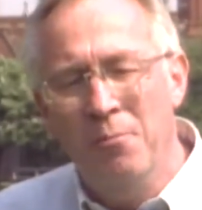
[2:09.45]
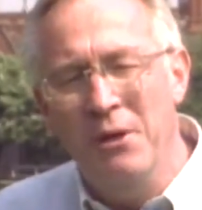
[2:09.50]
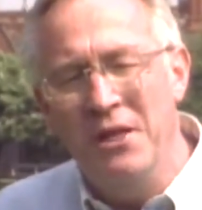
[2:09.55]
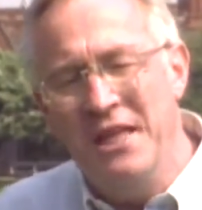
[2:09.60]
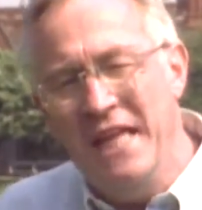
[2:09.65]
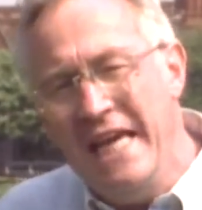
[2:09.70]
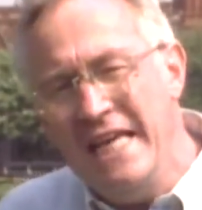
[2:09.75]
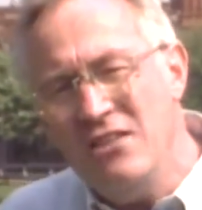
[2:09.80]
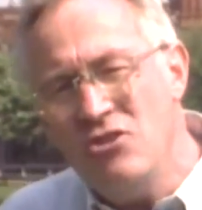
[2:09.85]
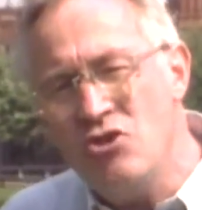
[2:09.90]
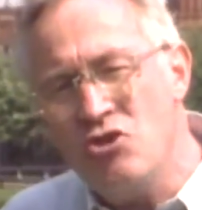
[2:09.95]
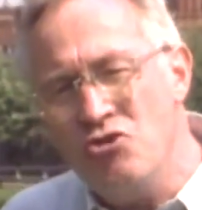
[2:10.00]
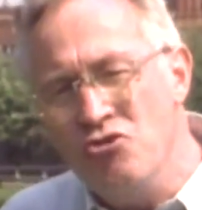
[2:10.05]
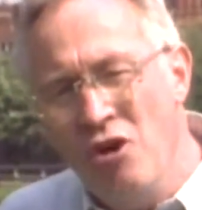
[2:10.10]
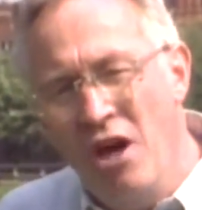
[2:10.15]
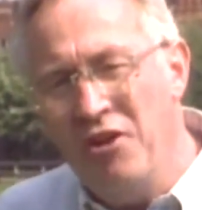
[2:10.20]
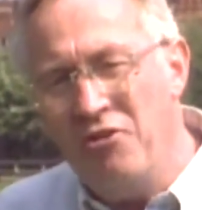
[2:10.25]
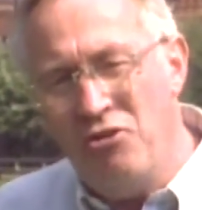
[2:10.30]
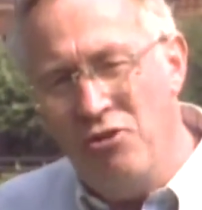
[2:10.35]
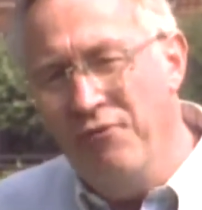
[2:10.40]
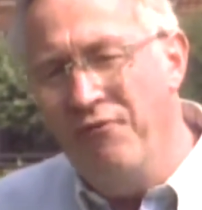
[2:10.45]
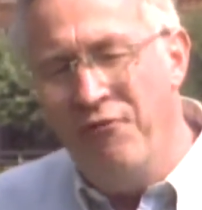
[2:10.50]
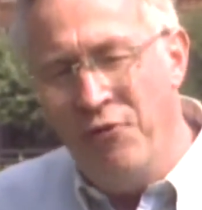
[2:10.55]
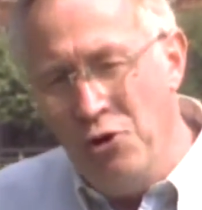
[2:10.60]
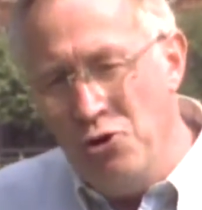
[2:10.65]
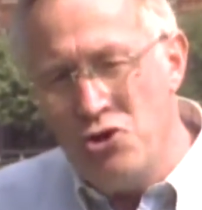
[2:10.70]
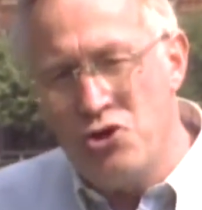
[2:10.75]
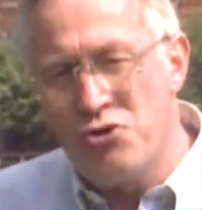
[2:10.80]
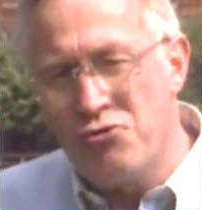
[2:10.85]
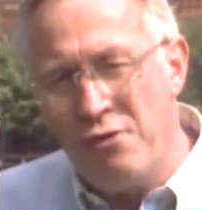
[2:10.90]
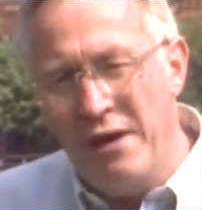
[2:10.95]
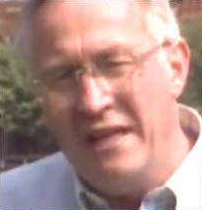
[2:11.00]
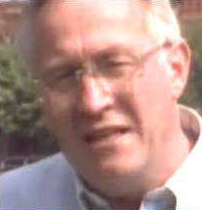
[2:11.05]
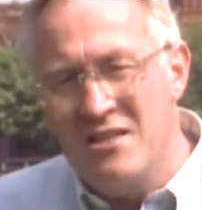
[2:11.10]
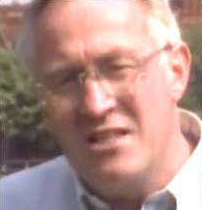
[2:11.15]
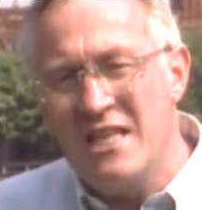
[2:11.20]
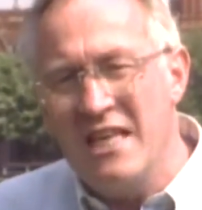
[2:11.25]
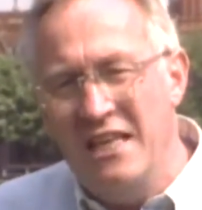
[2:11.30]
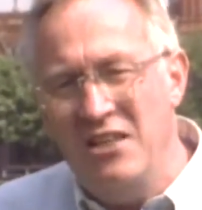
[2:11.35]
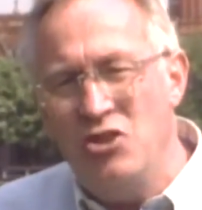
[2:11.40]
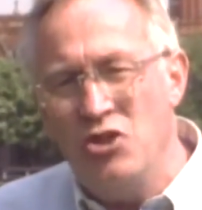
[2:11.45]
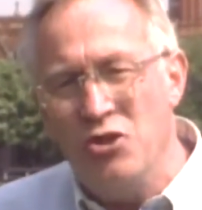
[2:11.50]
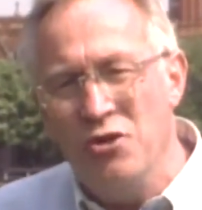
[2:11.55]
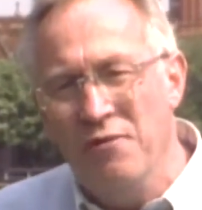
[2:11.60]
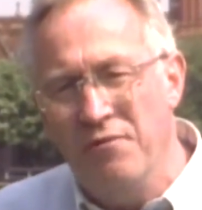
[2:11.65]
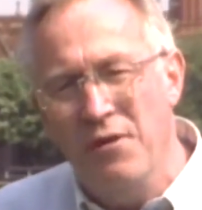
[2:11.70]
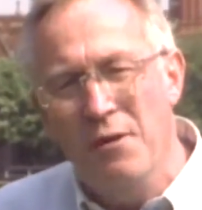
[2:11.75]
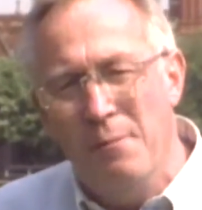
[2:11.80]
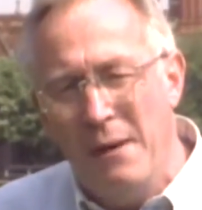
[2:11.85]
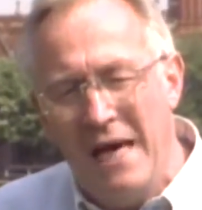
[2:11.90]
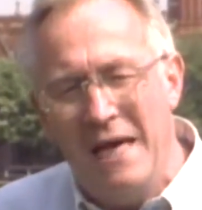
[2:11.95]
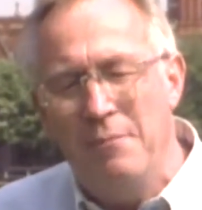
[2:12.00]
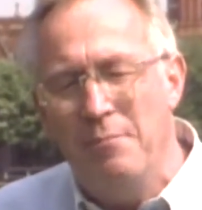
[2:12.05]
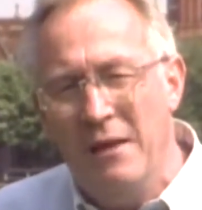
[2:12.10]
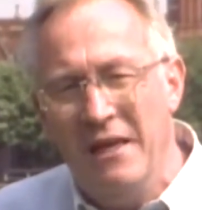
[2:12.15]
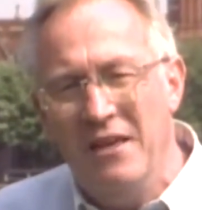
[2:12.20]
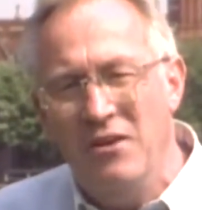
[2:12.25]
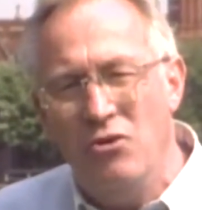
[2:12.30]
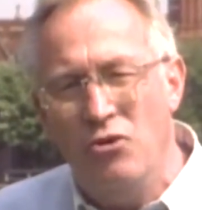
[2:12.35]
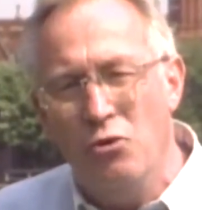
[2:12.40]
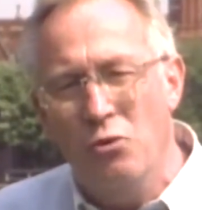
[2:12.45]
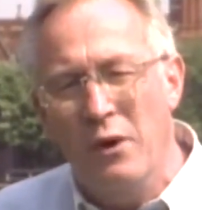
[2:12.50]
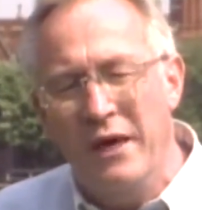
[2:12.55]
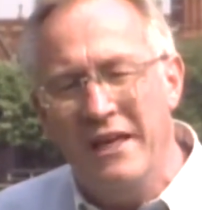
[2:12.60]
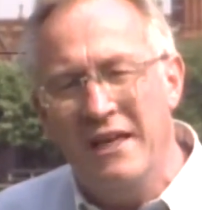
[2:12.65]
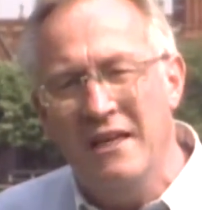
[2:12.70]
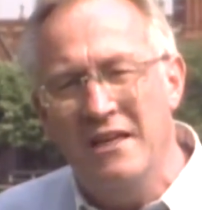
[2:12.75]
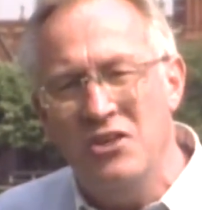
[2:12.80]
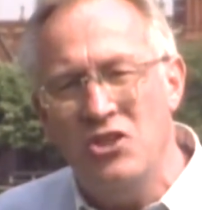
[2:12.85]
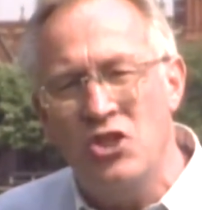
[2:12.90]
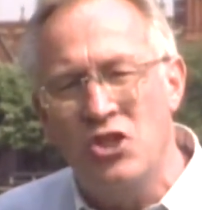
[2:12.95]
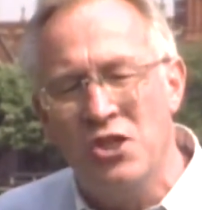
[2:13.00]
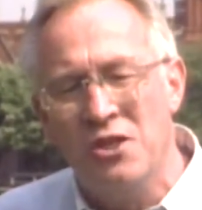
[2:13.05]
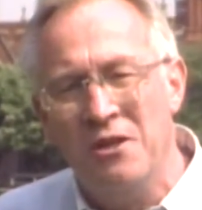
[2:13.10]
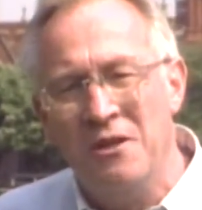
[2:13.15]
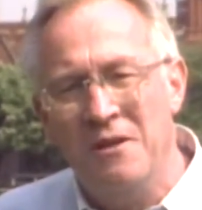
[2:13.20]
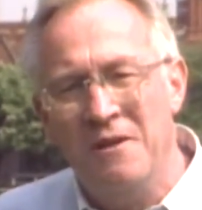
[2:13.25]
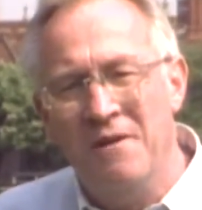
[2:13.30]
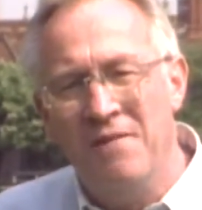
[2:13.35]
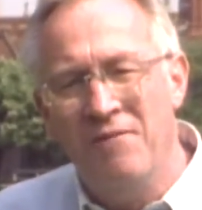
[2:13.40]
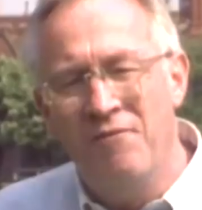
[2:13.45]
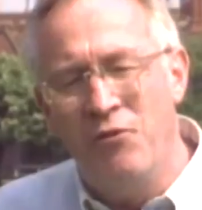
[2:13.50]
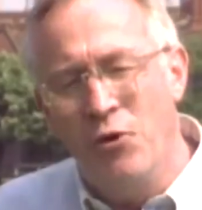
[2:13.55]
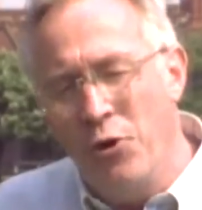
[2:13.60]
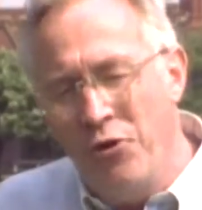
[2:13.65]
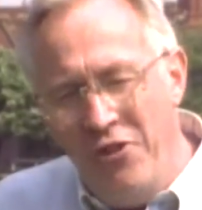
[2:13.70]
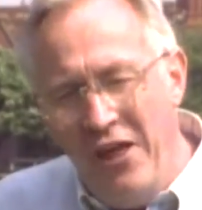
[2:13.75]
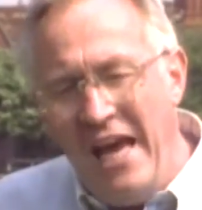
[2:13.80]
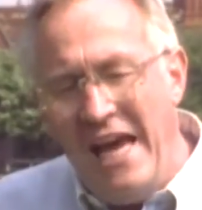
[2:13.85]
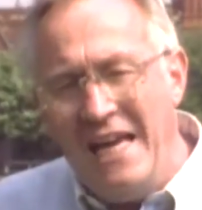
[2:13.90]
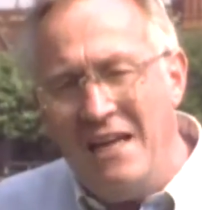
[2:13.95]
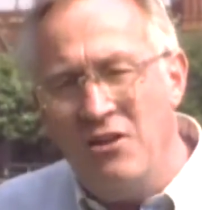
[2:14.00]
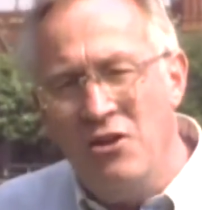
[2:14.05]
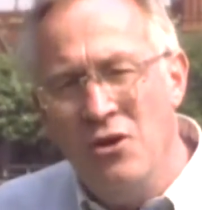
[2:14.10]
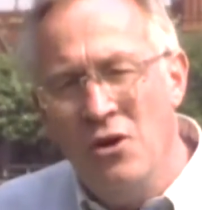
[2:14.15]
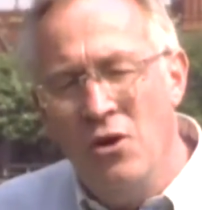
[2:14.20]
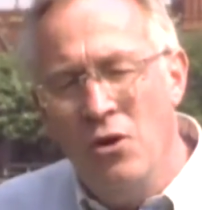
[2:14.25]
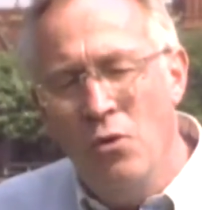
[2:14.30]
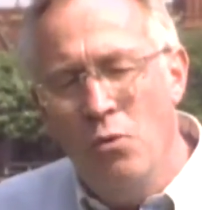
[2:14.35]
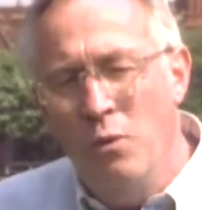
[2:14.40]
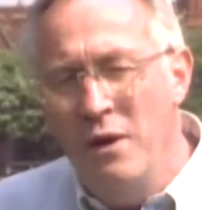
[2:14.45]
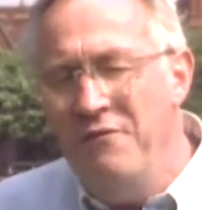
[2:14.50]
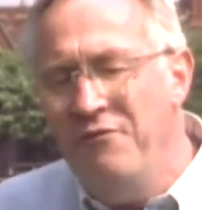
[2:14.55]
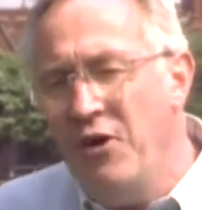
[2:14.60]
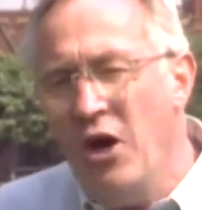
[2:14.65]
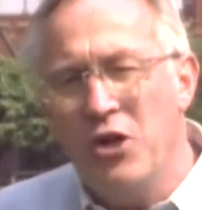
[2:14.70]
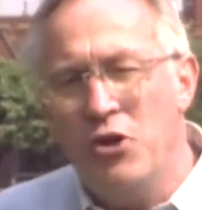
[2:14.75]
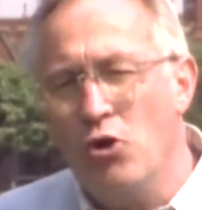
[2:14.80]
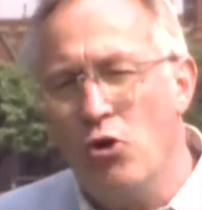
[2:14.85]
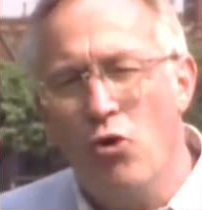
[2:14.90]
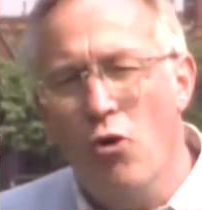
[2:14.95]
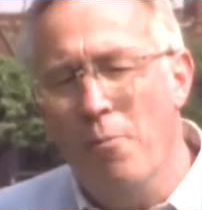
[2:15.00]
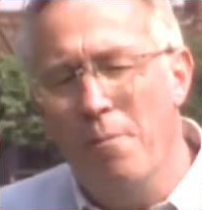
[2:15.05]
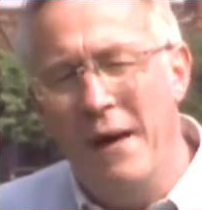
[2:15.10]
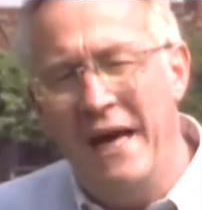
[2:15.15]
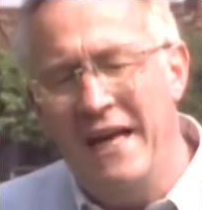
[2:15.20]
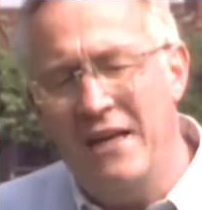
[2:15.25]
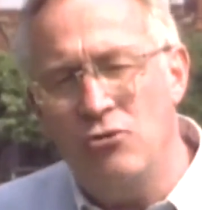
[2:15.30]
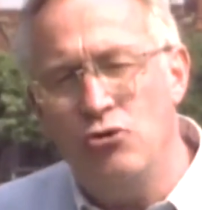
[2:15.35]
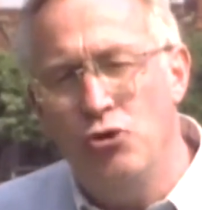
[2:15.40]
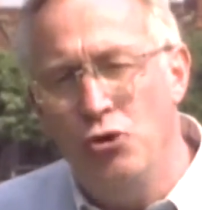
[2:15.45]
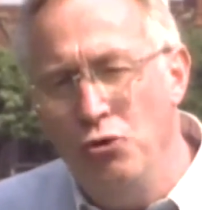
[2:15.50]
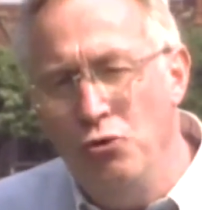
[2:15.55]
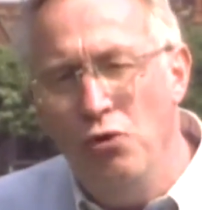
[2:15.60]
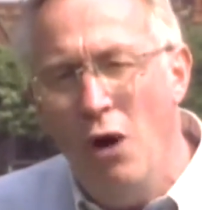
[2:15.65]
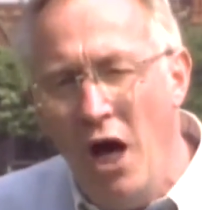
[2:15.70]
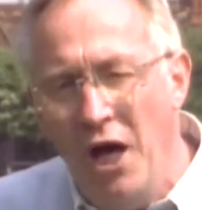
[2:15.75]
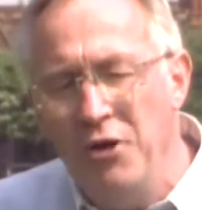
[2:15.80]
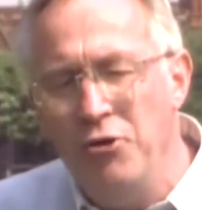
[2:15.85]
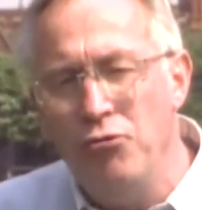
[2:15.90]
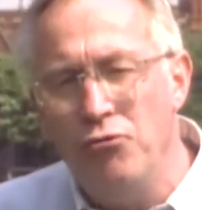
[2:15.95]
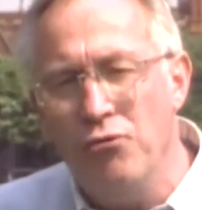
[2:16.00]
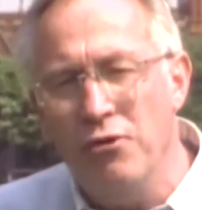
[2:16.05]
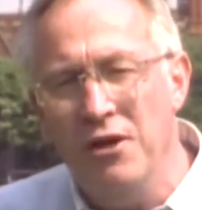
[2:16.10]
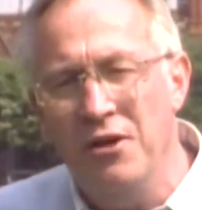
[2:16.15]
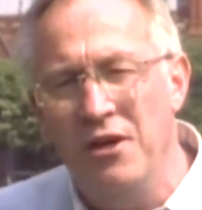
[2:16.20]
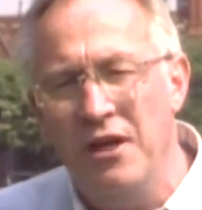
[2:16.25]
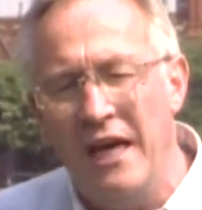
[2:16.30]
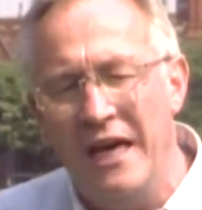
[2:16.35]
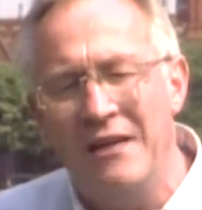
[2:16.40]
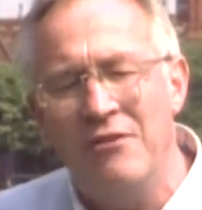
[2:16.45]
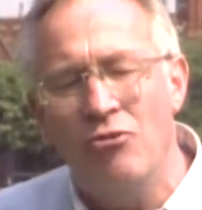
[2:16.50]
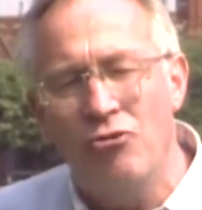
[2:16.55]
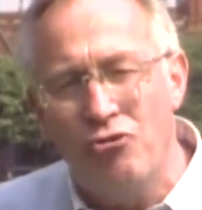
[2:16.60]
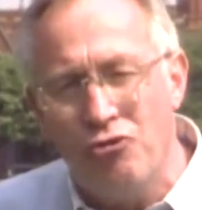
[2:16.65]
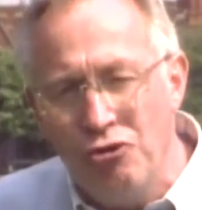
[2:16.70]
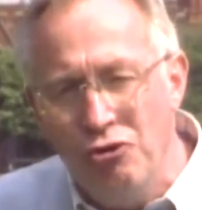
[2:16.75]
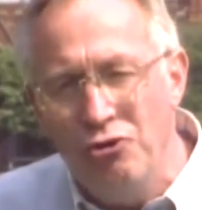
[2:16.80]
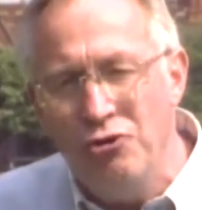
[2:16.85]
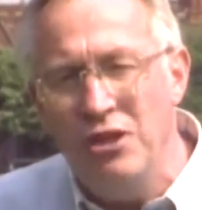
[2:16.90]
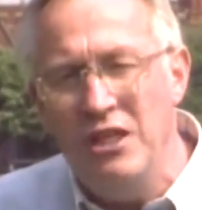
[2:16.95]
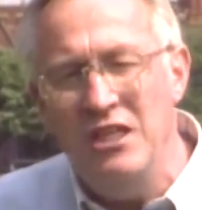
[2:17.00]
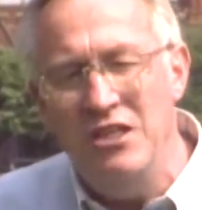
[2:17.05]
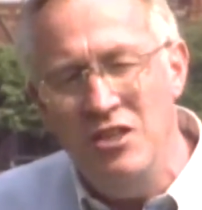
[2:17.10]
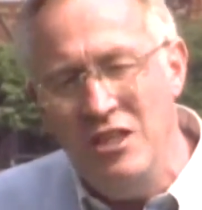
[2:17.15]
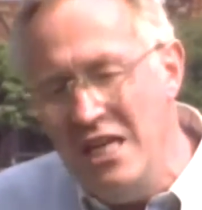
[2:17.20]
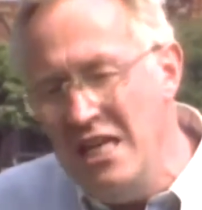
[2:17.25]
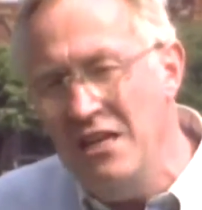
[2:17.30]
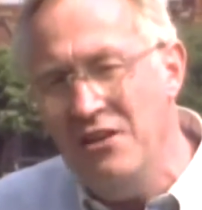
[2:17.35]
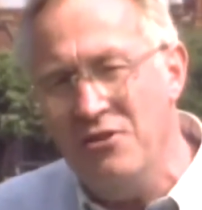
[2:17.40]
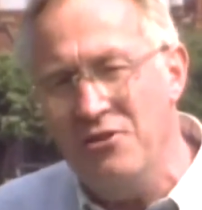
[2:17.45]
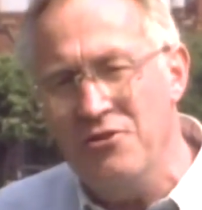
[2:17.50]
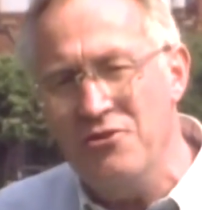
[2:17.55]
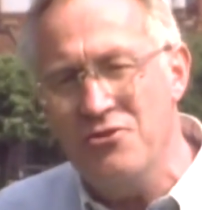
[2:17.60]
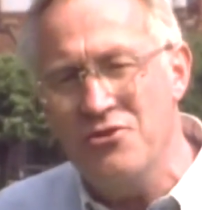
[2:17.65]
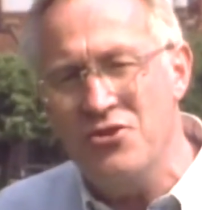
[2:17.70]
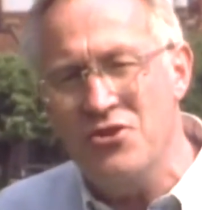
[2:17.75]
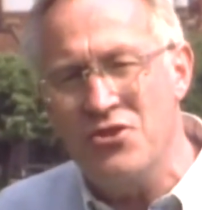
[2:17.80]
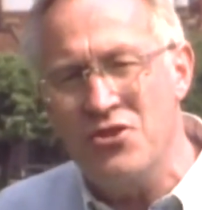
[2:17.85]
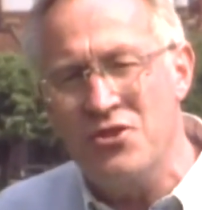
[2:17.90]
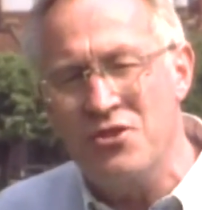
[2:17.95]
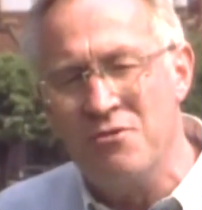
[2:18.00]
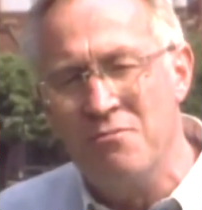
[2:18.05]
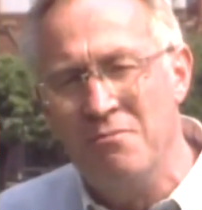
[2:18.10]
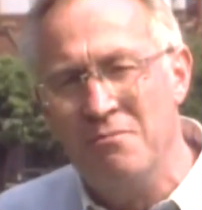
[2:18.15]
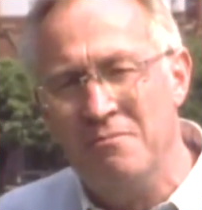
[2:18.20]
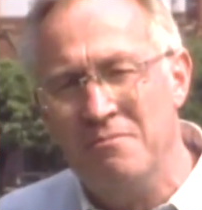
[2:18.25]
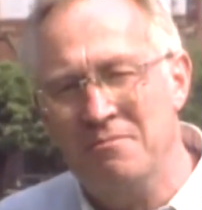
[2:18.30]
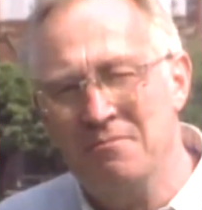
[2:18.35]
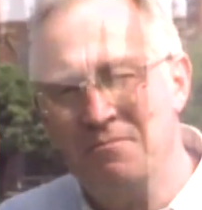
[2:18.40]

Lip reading: But that's not the first translation of the Bible into English. For that, we've got to go back 230 years.